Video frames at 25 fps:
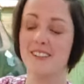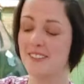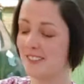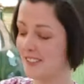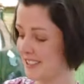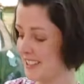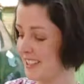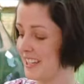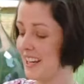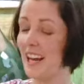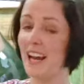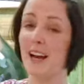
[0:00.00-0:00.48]

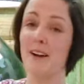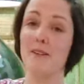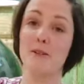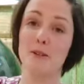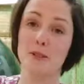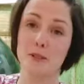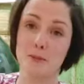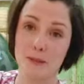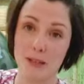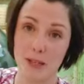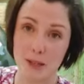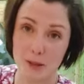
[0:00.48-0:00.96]
Is it, how
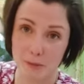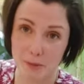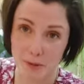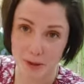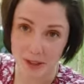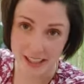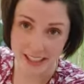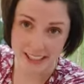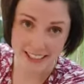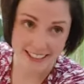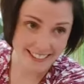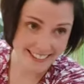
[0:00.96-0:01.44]
old's my little
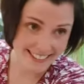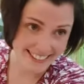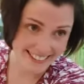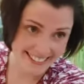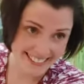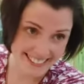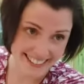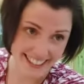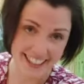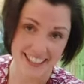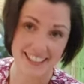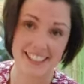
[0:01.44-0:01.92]
boy?
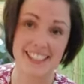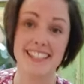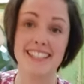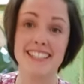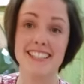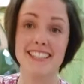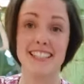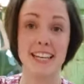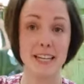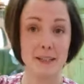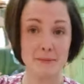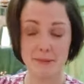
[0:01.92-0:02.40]
Yes,
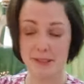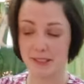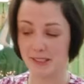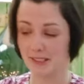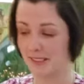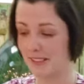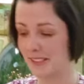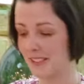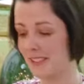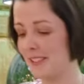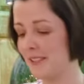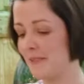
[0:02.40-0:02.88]
he's 10
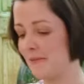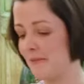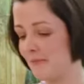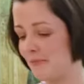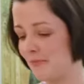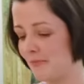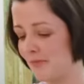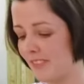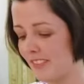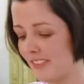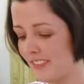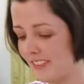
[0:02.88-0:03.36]
months.
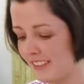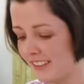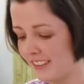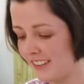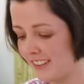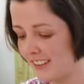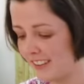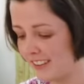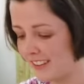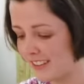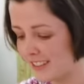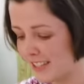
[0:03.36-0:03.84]

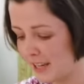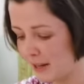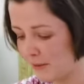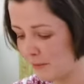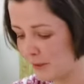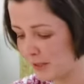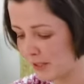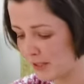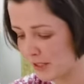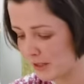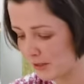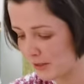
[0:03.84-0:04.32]
10
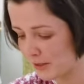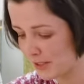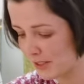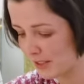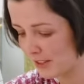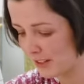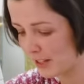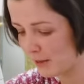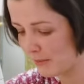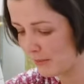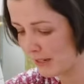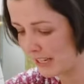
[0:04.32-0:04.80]
months old, so
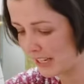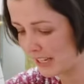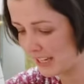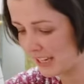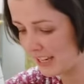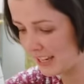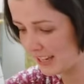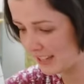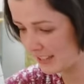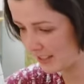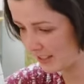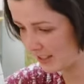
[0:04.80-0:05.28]
going to be a
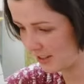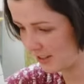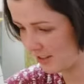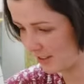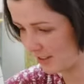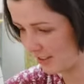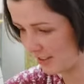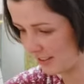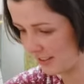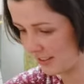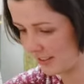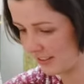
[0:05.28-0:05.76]
year
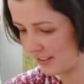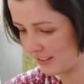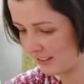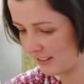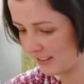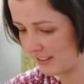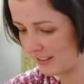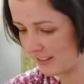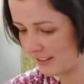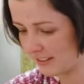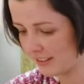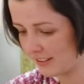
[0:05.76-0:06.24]
soon.
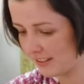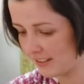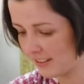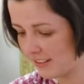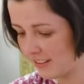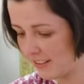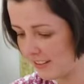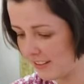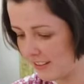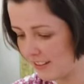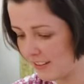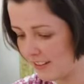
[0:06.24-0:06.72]

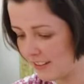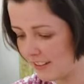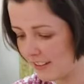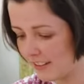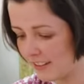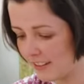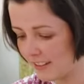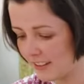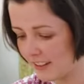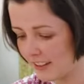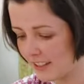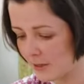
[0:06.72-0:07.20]

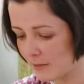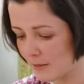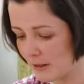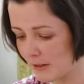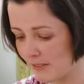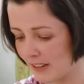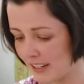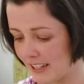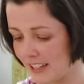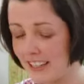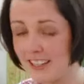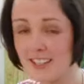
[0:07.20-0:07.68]
It's a bit of
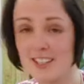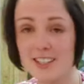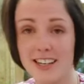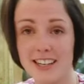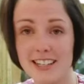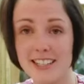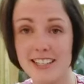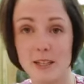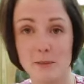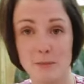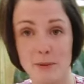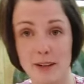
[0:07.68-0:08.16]
a cliche,
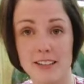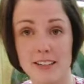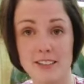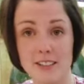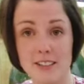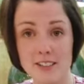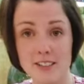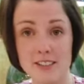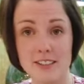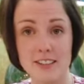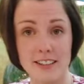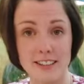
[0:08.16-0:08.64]
isn't it? But it
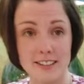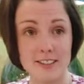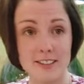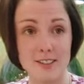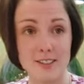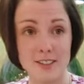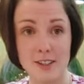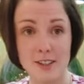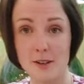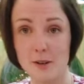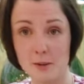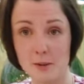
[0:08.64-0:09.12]

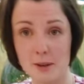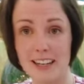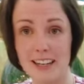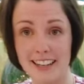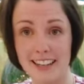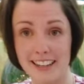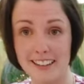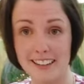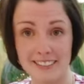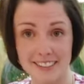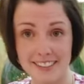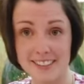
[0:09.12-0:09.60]
does go
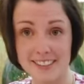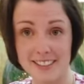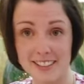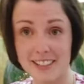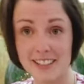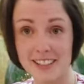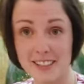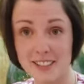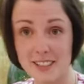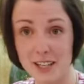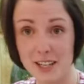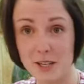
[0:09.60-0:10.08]
quickly.
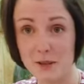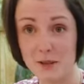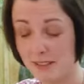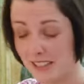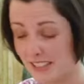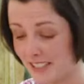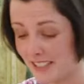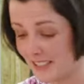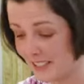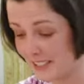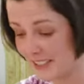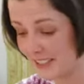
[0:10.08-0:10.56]
It
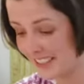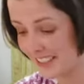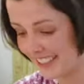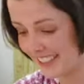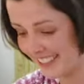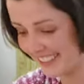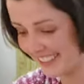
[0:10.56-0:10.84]
genuinely does.